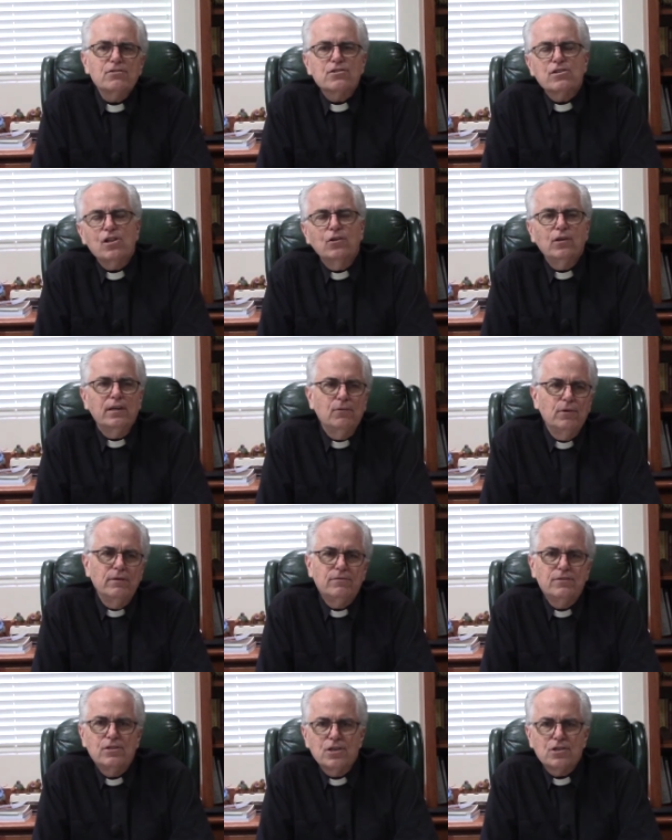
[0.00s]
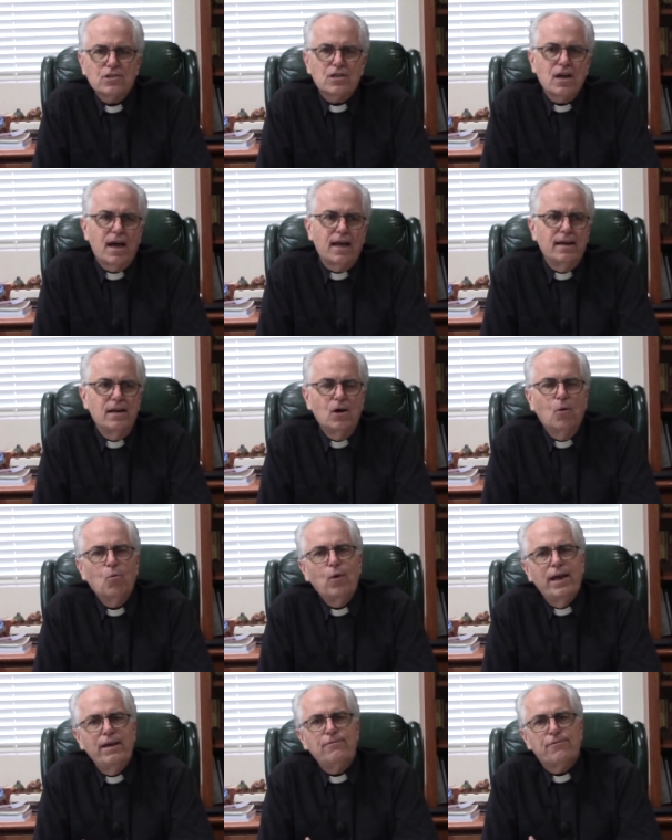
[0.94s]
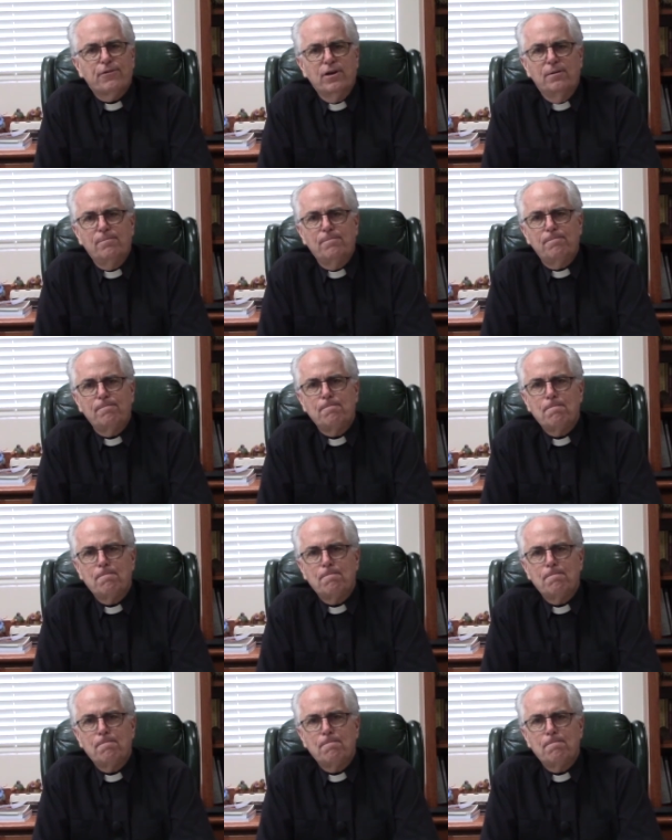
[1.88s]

slowly we've just gotten away from.